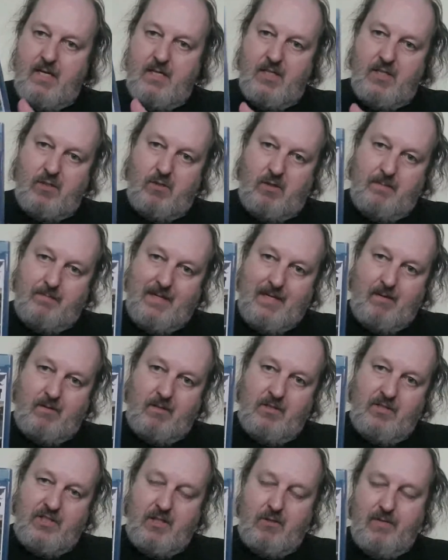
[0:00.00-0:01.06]
So I'm now
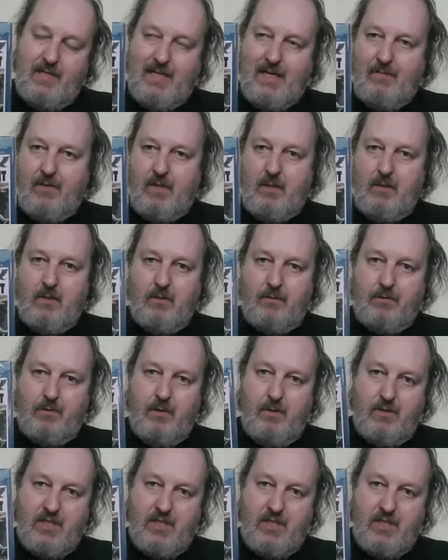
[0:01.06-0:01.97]
considering having a look through